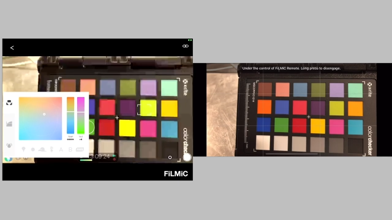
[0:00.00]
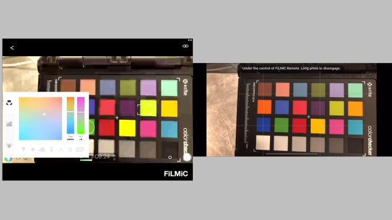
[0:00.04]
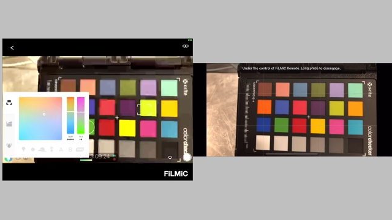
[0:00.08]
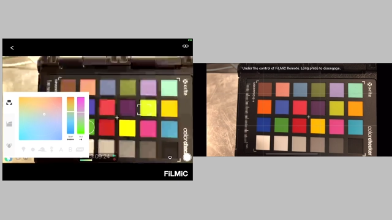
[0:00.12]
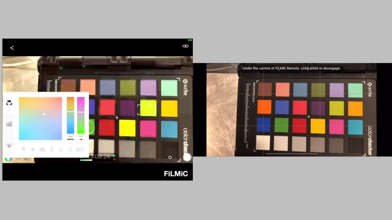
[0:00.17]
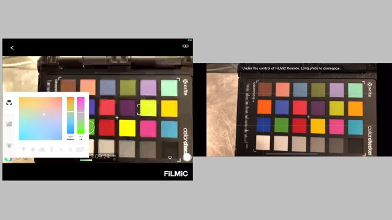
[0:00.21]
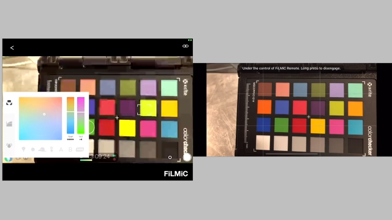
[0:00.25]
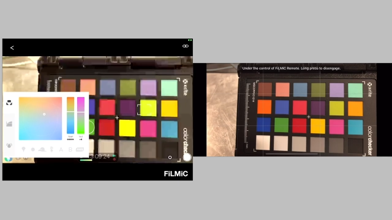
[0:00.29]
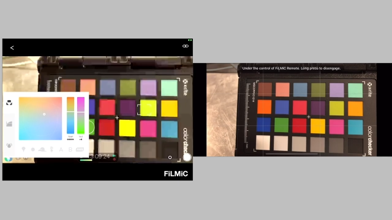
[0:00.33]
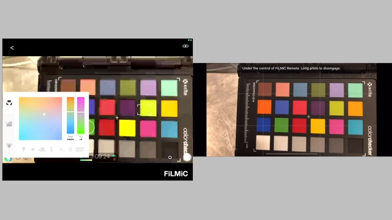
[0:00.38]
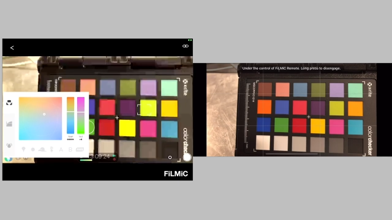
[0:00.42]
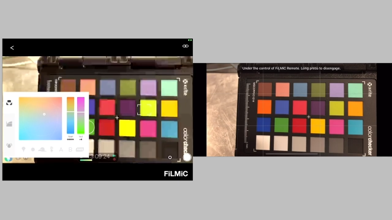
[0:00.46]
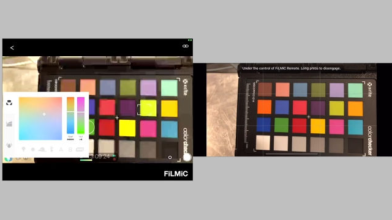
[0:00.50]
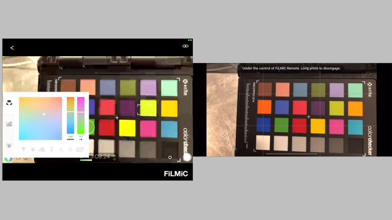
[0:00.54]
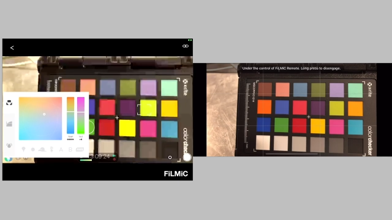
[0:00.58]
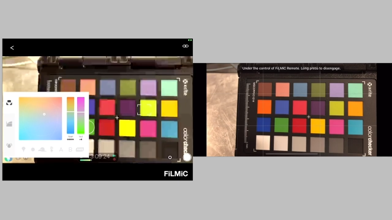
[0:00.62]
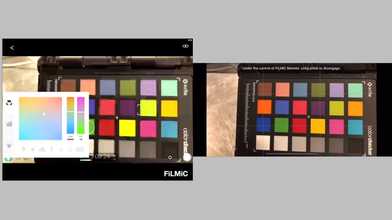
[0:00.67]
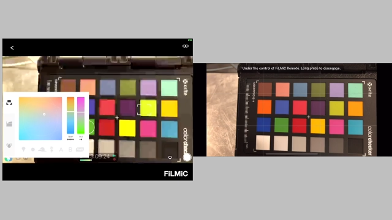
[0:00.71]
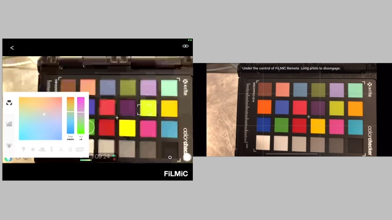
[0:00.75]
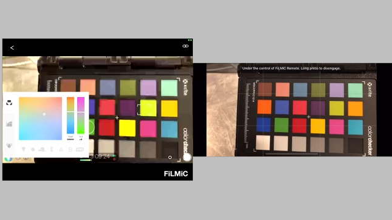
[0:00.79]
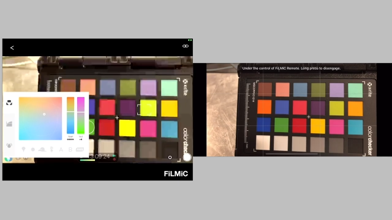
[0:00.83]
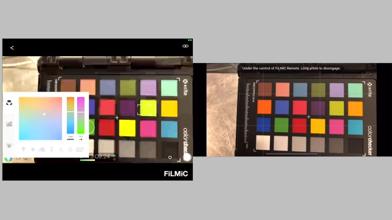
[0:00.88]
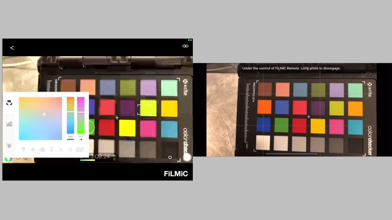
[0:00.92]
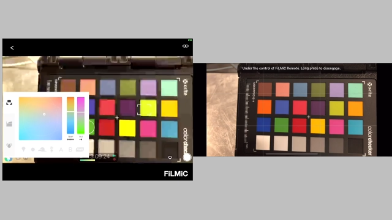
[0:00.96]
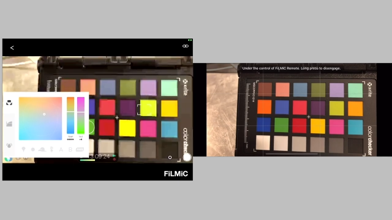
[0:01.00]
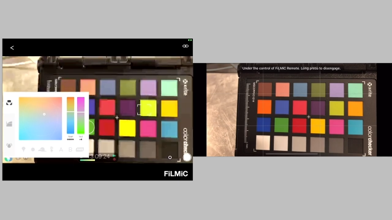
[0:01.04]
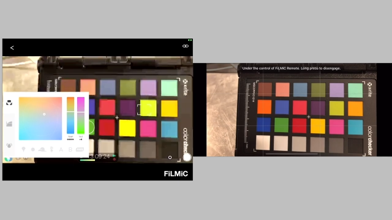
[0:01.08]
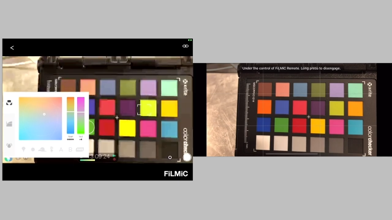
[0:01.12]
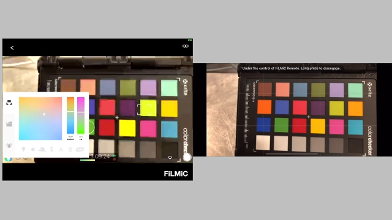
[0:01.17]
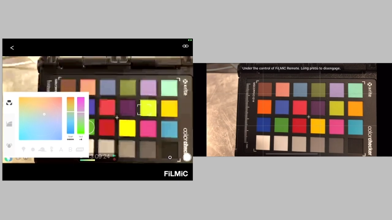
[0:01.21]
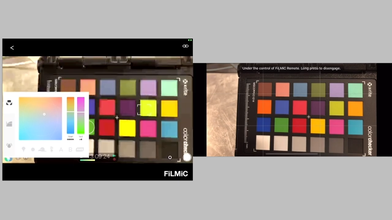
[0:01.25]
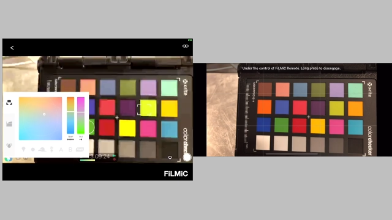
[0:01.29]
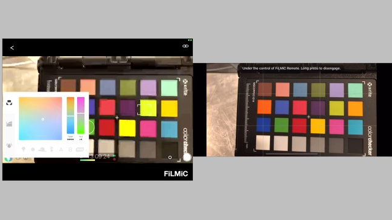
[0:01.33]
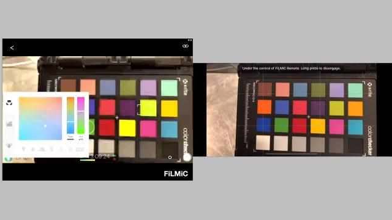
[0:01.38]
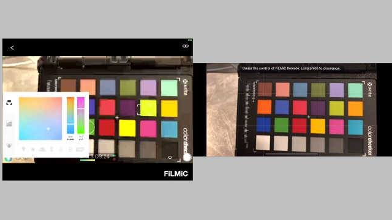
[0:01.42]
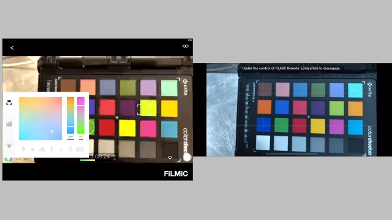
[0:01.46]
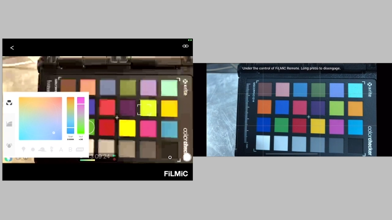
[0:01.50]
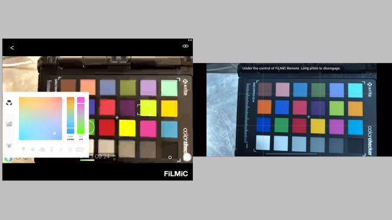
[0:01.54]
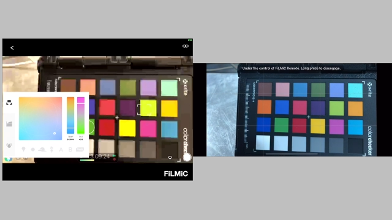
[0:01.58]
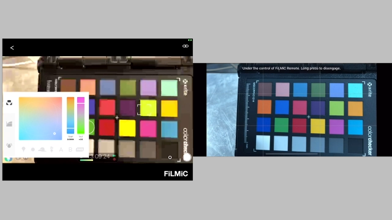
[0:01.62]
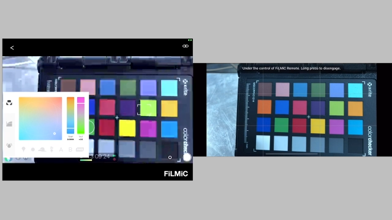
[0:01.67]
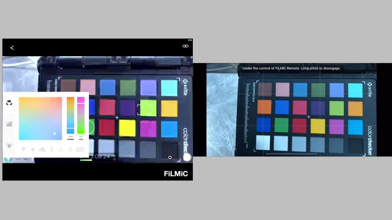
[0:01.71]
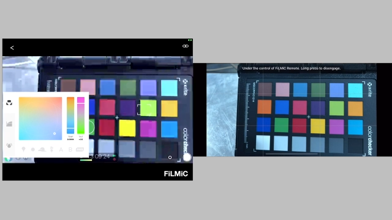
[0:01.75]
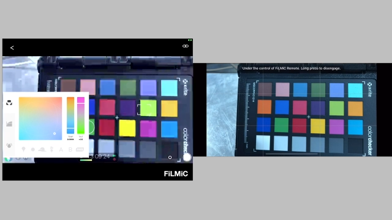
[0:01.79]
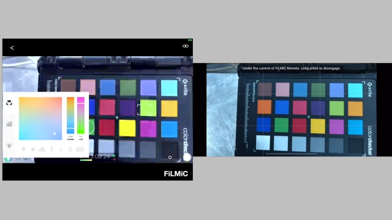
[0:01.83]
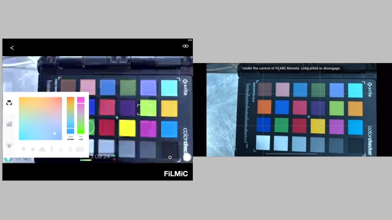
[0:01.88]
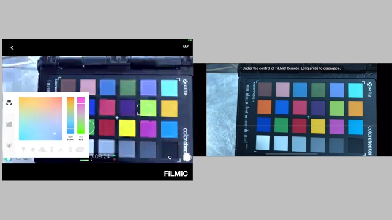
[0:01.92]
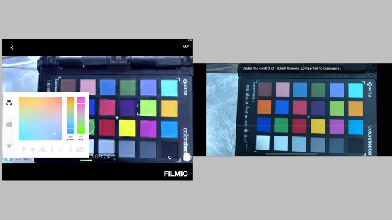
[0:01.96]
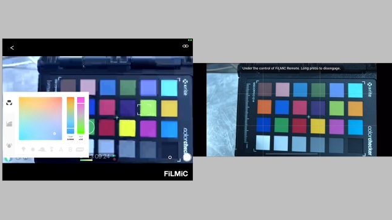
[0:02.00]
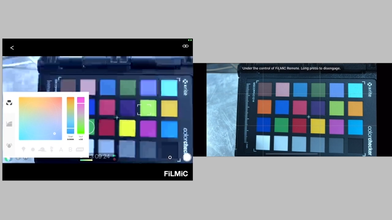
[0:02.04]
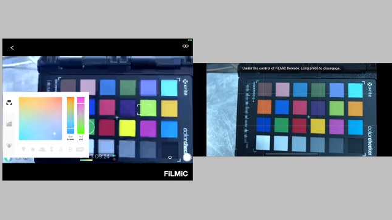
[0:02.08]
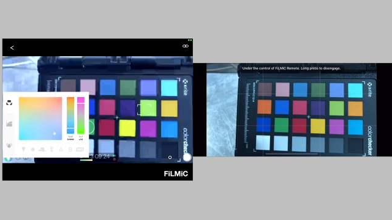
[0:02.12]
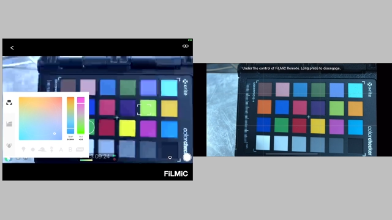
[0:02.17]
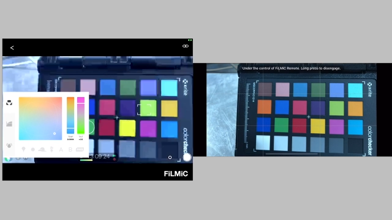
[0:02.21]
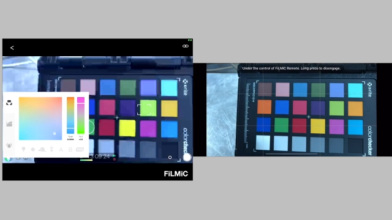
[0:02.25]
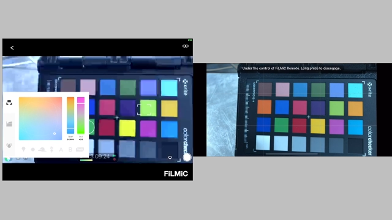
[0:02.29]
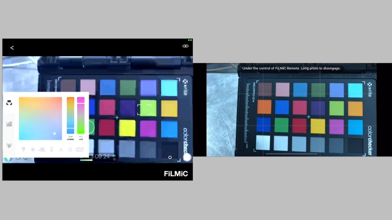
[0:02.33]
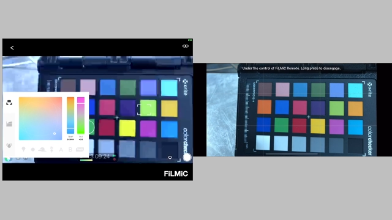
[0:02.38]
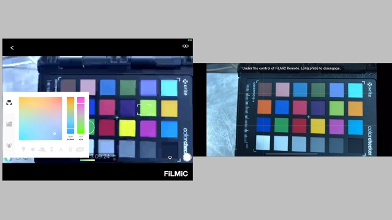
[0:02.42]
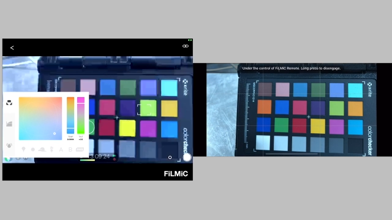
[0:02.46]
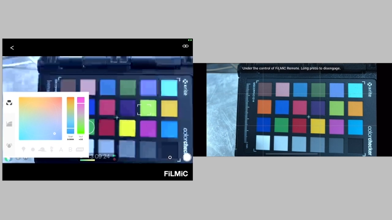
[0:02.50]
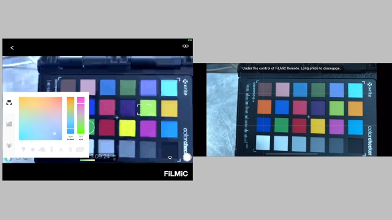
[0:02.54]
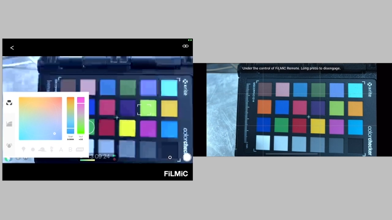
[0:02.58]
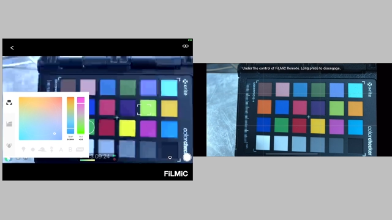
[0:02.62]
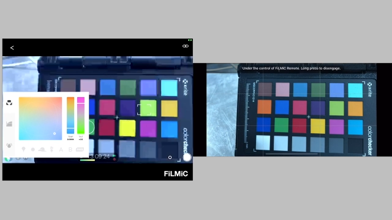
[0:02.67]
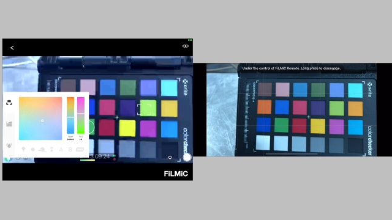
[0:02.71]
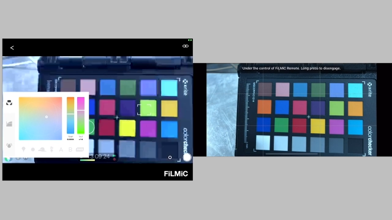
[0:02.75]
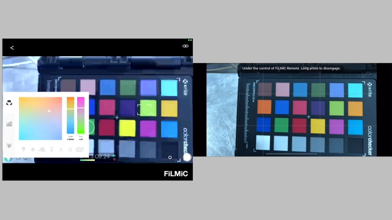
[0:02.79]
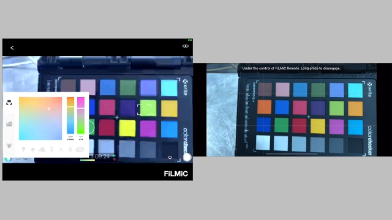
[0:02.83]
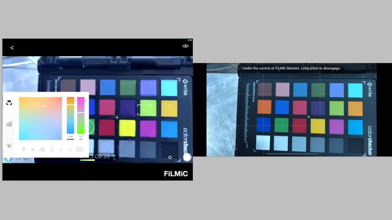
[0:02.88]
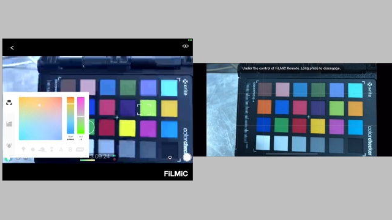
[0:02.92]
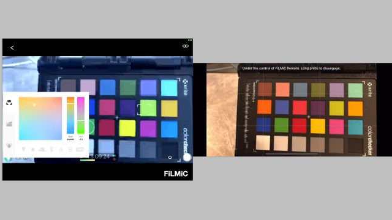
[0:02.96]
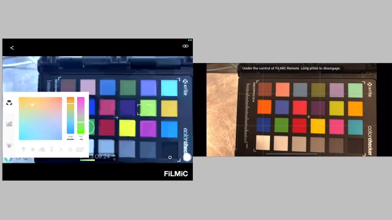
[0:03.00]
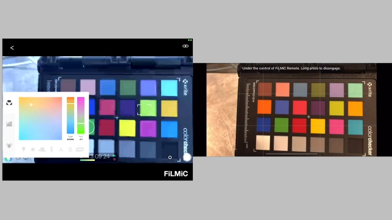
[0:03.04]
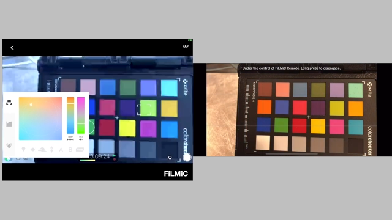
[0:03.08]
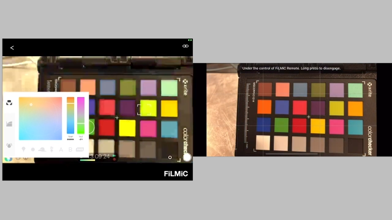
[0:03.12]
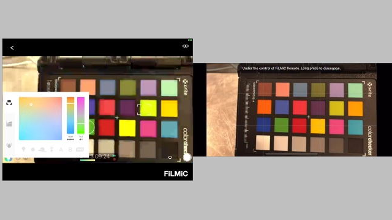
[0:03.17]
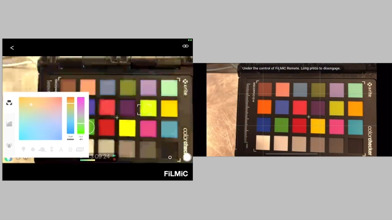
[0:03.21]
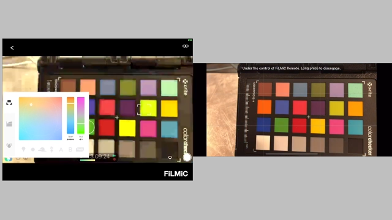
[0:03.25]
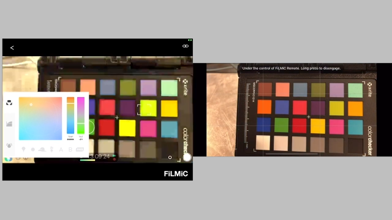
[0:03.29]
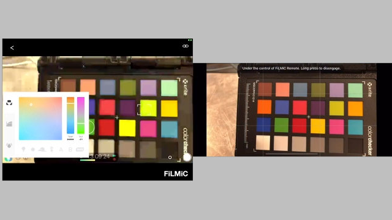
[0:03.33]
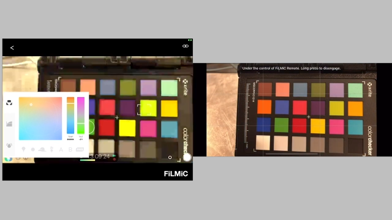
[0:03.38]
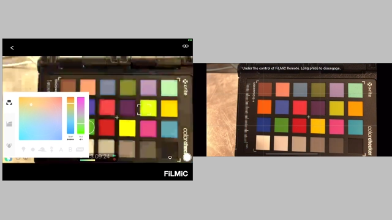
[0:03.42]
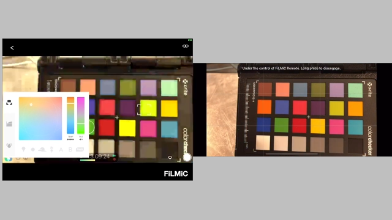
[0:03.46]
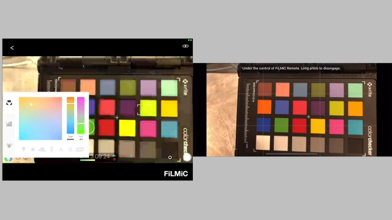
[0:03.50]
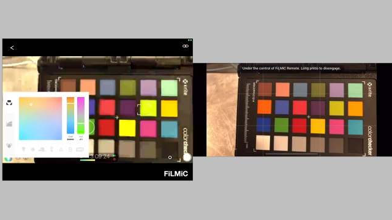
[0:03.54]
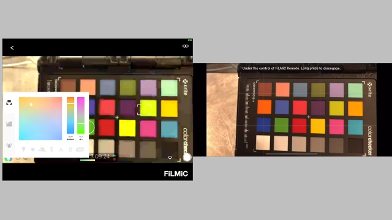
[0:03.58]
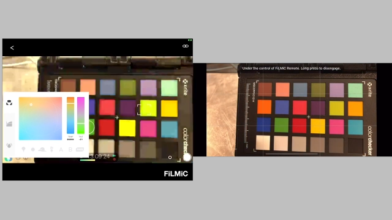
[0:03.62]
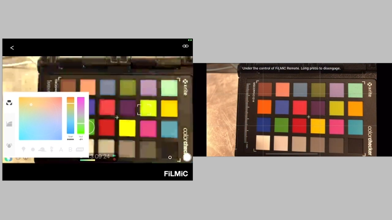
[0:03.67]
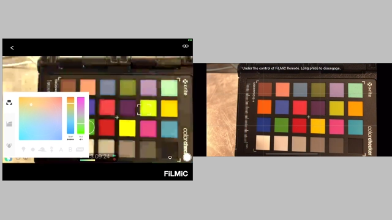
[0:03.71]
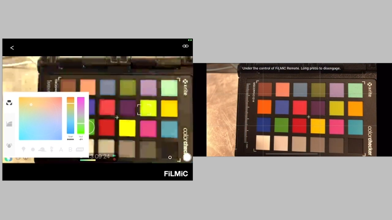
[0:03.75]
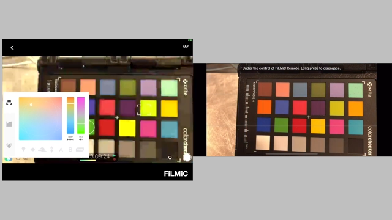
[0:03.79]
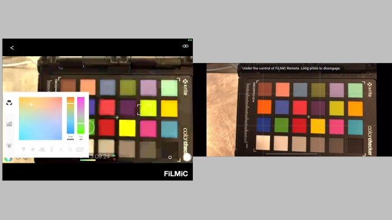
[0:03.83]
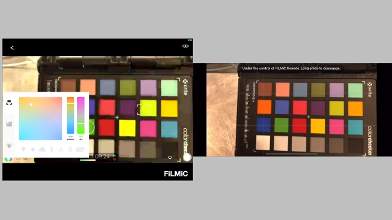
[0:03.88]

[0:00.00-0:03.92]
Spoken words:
Nobody's mouth can be seen.